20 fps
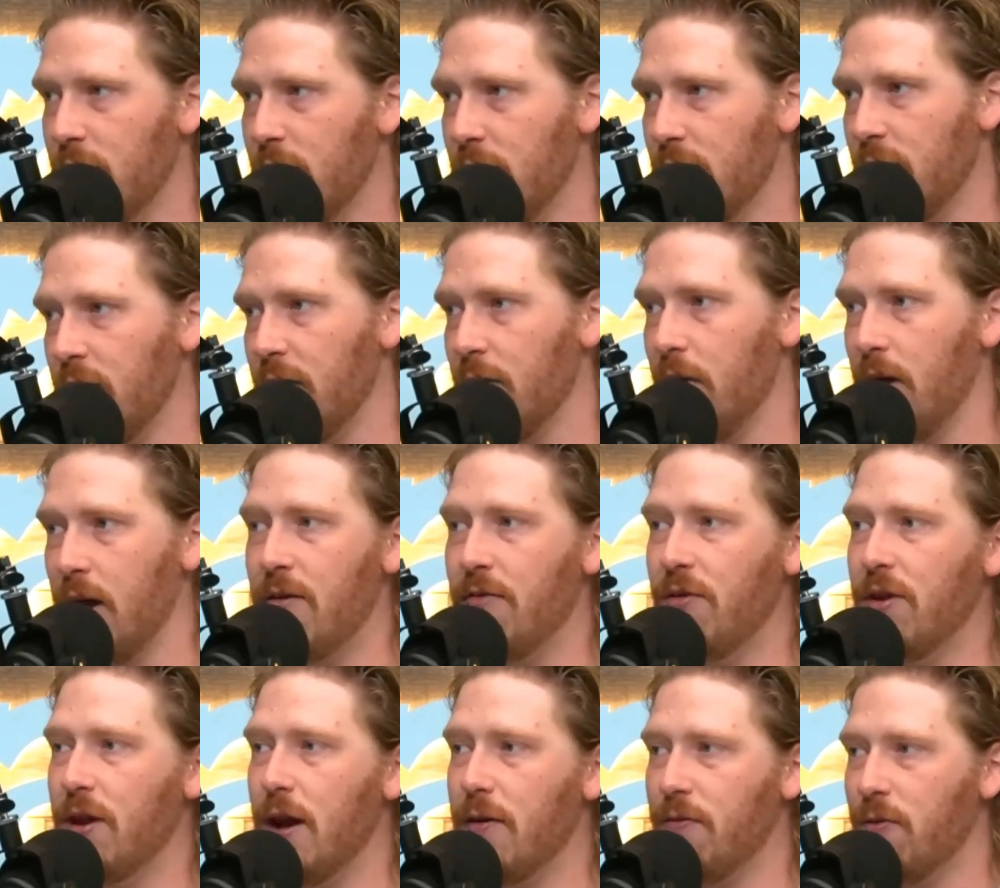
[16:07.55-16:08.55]
It's like
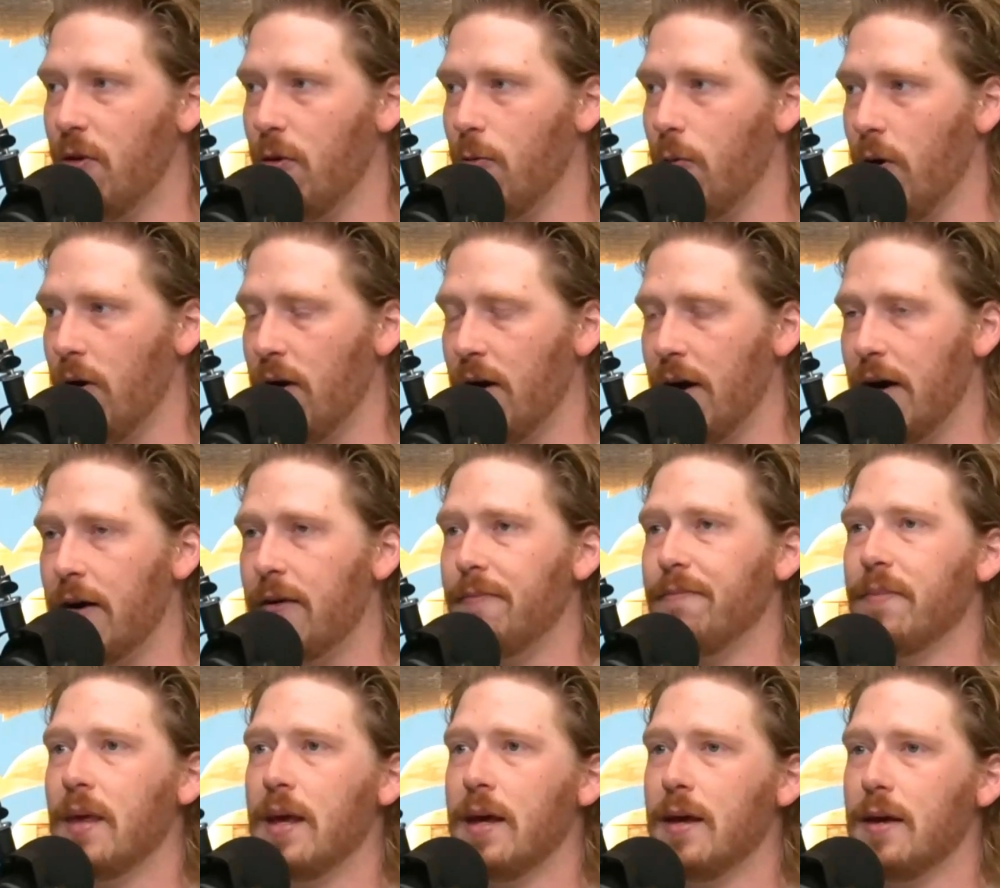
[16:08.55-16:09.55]
evening after a
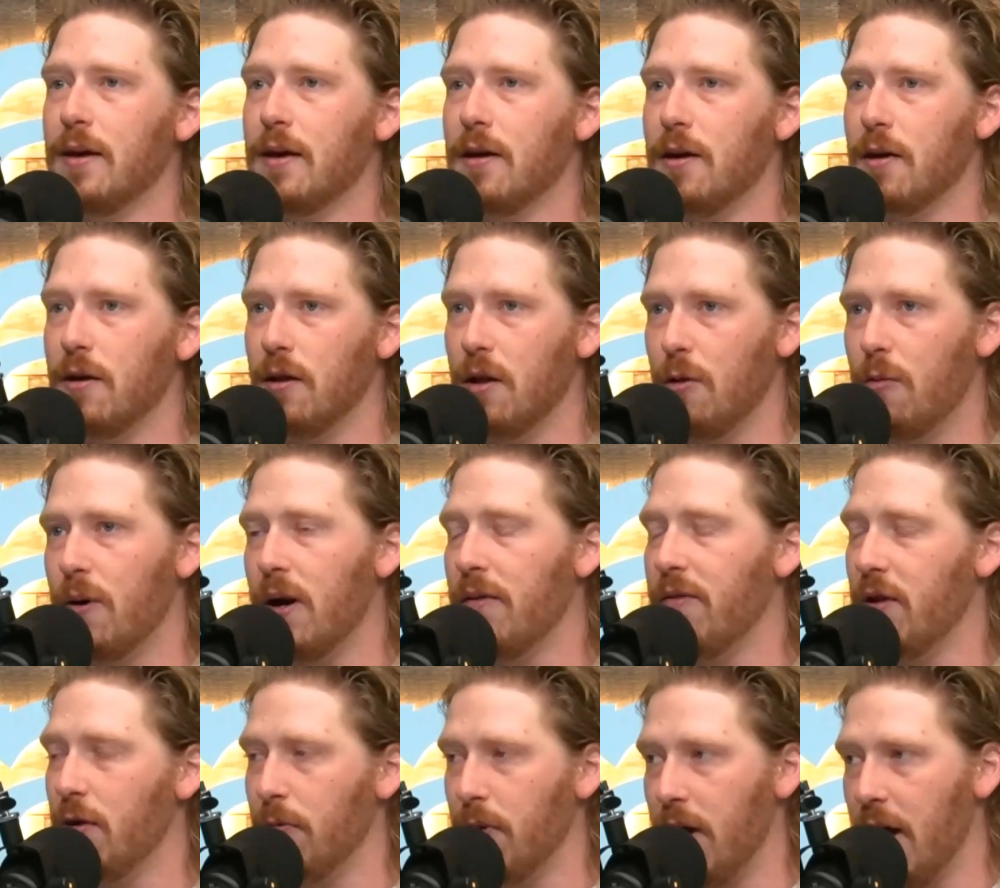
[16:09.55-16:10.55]
workout, Liquid
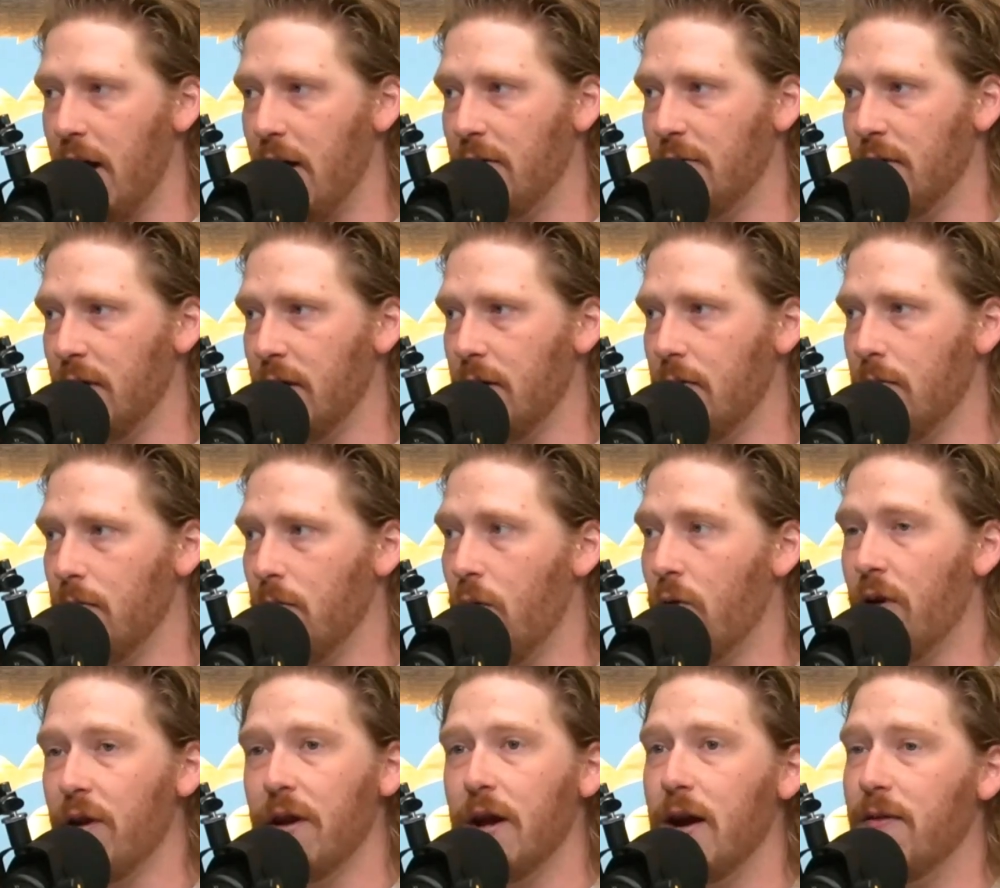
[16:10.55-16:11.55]
IV to rehydrate.
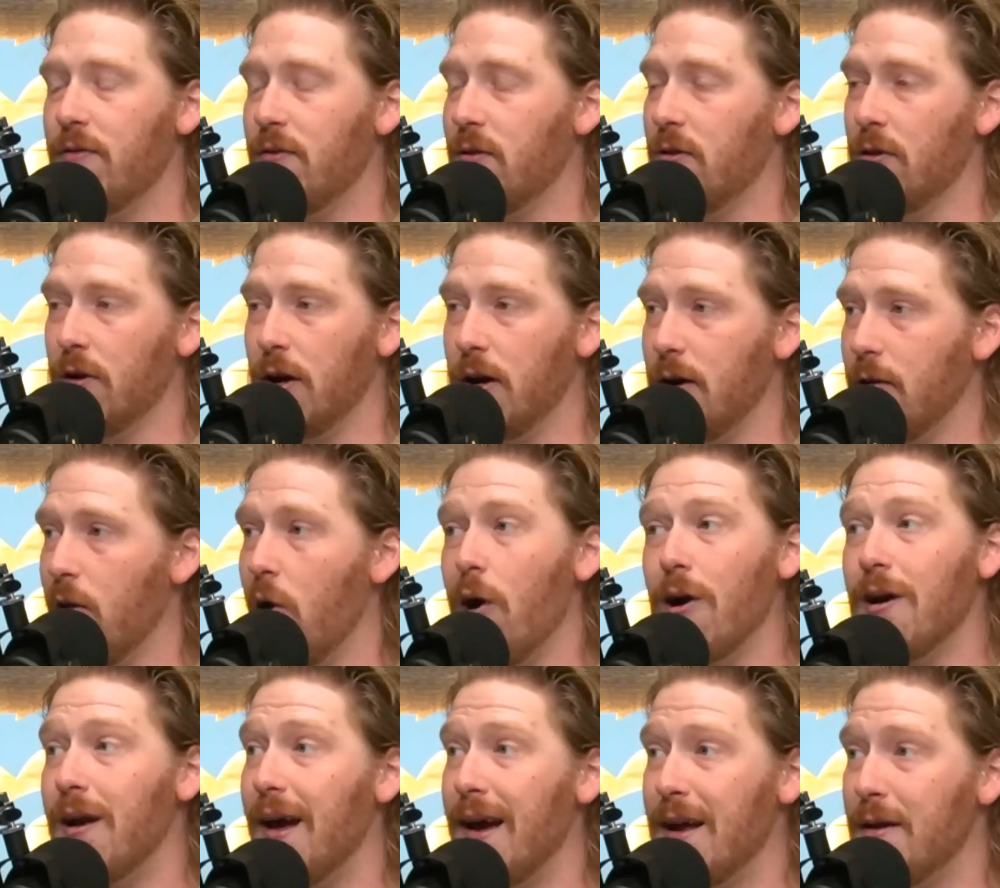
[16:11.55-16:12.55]
Morning after a
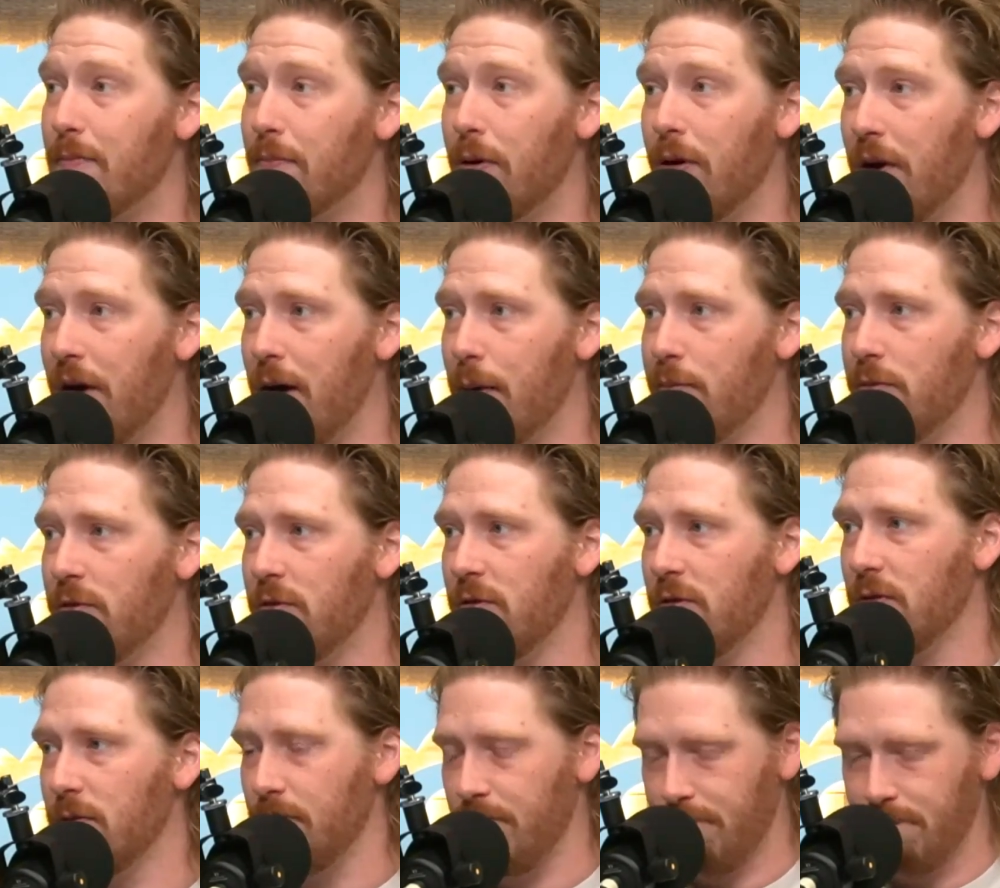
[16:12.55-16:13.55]
long night,
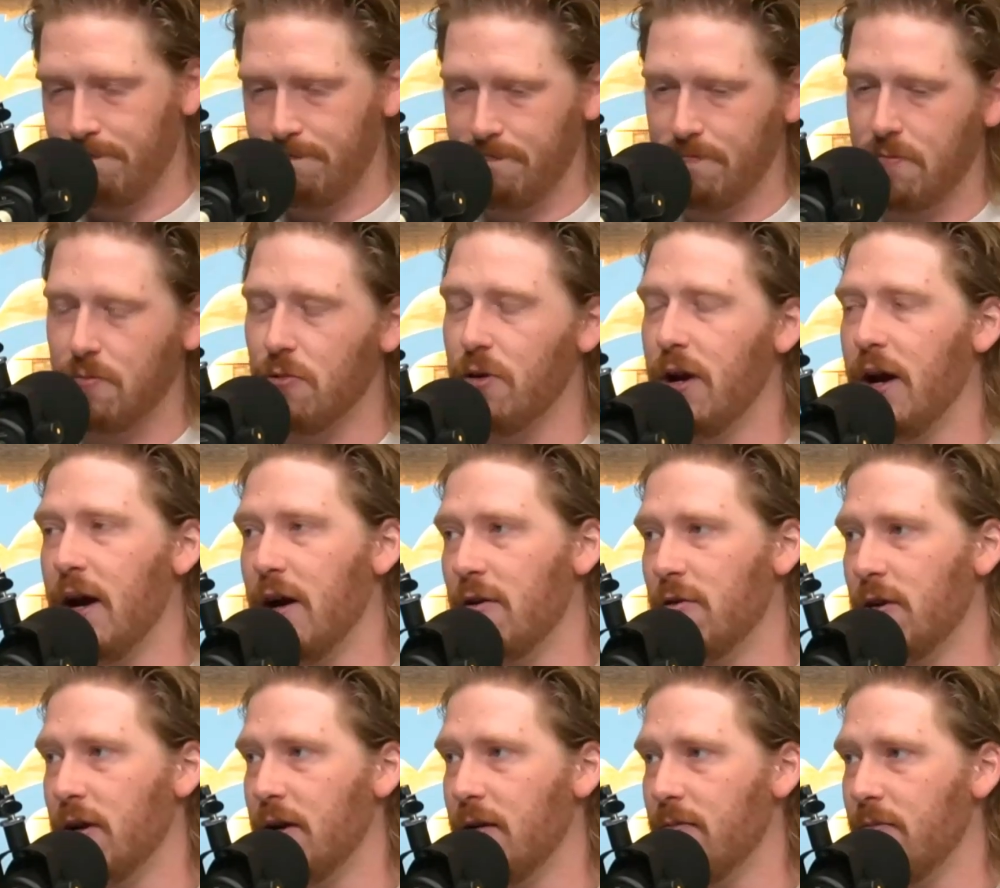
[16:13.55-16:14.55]
perhaps,
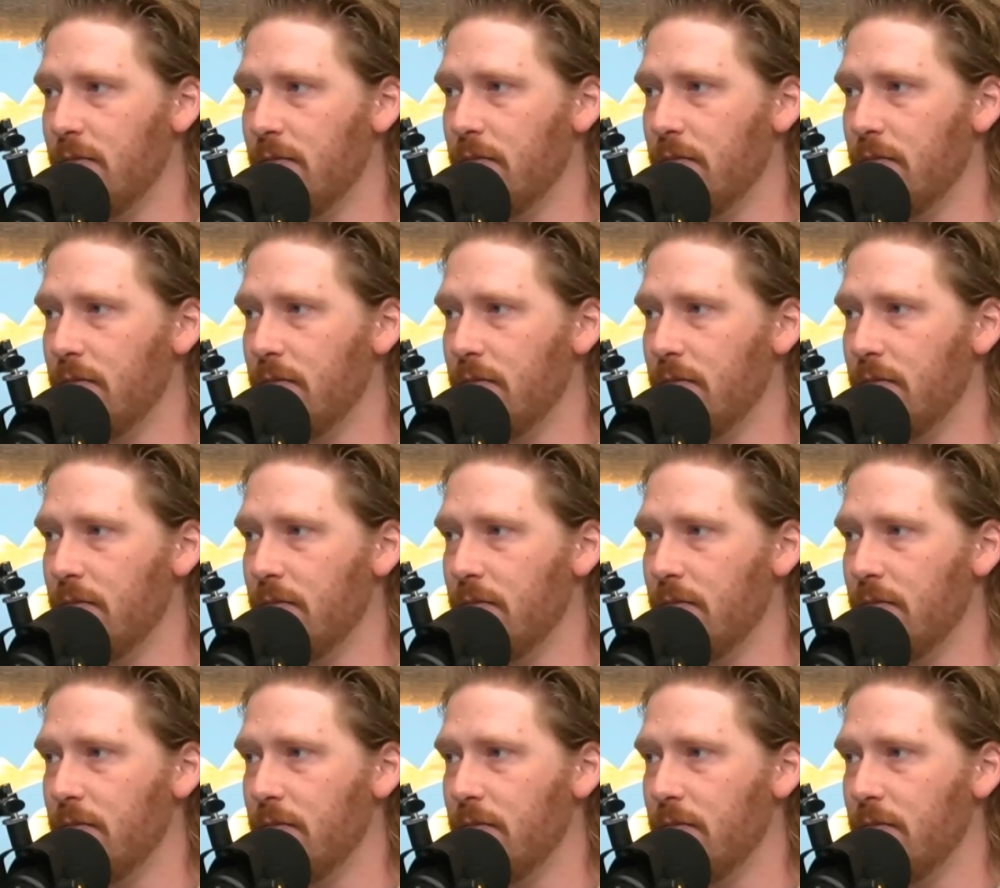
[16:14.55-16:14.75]
rehydrate.